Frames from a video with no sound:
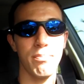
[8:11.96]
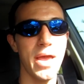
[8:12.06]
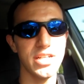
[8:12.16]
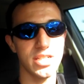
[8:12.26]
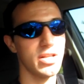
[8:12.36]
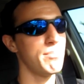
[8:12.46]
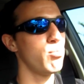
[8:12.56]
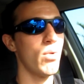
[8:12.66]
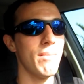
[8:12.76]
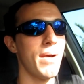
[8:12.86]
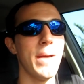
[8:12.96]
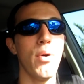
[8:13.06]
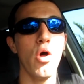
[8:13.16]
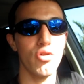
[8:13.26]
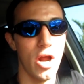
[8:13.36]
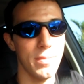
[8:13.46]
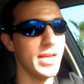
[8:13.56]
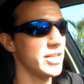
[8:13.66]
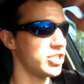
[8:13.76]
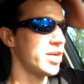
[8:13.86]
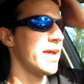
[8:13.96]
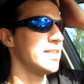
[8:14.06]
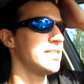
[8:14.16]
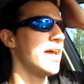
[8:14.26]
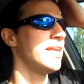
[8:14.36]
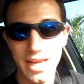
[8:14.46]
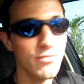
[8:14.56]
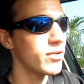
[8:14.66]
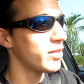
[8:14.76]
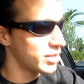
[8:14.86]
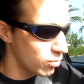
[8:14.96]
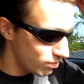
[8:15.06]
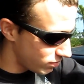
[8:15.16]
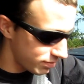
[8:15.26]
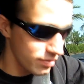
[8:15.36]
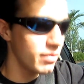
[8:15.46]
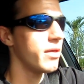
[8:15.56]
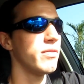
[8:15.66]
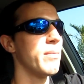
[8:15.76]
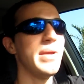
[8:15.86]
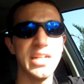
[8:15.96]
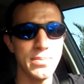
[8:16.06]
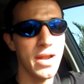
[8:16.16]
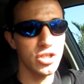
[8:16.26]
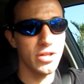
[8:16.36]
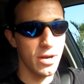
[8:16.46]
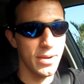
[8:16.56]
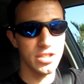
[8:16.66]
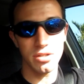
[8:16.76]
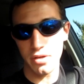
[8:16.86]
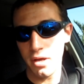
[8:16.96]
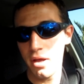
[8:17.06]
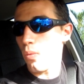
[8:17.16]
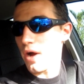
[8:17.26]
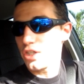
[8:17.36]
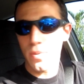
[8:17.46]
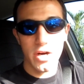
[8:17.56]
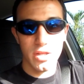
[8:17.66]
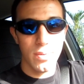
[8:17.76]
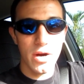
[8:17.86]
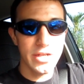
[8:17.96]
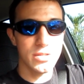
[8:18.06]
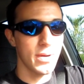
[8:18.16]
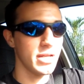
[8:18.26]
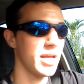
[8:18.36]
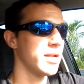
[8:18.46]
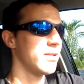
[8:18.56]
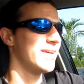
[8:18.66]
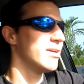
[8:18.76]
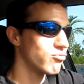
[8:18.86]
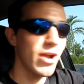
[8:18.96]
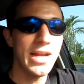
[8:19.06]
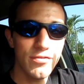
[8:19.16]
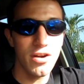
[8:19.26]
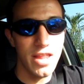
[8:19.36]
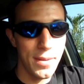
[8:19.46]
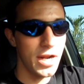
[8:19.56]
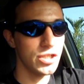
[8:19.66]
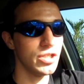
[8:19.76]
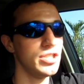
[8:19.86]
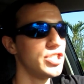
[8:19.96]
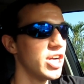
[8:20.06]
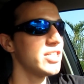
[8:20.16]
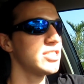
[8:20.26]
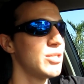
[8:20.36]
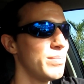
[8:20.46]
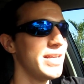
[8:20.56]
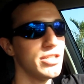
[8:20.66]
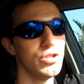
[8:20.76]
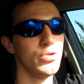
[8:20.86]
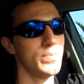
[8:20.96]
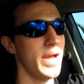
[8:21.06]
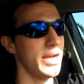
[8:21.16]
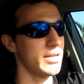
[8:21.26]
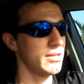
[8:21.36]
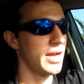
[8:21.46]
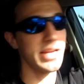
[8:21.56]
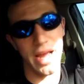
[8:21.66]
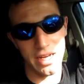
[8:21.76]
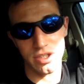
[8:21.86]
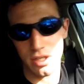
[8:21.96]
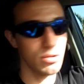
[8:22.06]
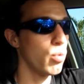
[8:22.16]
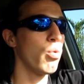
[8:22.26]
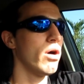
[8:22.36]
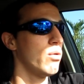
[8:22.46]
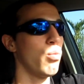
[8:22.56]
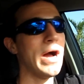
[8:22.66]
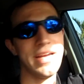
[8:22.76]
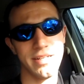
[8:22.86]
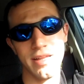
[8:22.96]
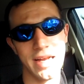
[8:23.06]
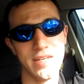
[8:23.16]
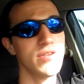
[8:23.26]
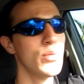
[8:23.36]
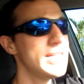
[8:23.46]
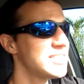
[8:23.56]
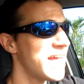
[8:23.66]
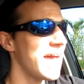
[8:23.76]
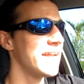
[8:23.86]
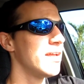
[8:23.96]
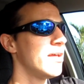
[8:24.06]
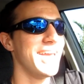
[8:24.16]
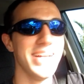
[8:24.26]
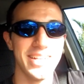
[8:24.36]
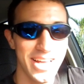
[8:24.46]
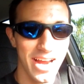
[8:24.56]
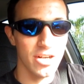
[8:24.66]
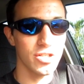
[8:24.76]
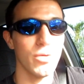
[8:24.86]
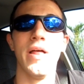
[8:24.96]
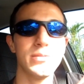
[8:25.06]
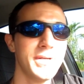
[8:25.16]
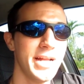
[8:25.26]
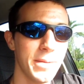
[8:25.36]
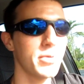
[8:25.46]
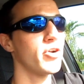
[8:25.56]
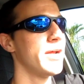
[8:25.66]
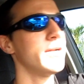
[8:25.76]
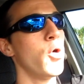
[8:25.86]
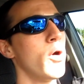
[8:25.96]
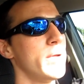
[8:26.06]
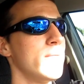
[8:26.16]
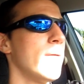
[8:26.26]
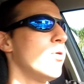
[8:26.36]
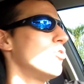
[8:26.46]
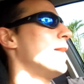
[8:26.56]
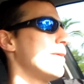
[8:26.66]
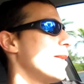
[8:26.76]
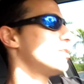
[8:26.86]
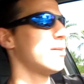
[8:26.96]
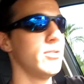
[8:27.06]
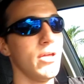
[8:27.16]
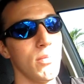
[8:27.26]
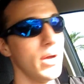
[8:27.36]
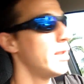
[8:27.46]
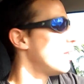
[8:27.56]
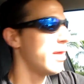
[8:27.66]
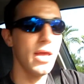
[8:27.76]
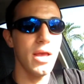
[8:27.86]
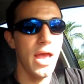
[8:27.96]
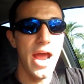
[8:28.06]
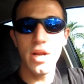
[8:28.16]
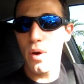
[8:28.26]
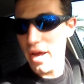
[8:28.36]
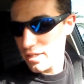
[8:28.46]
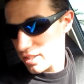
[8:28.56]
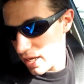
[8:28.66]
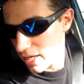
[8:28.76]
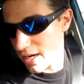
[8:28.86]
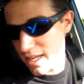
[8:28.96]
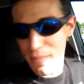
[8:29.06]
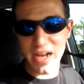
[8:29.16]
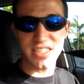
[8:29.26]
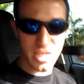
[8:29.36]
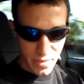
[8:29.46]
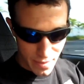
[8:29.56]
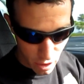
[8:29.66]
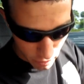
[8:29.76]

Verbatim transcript: basically went bipolar on me yesterday and said in front of like the the meanest manager there basically. why'd you park in the parking spot again? Like right in front of that manager just to be a douchebag, I guess. I don't know what why he did that. Even though he said he didn't care. So that's being a hypocrite or being bipolar, I guess. I don't know, but anyways, I'm gonna eat my cinnamon melt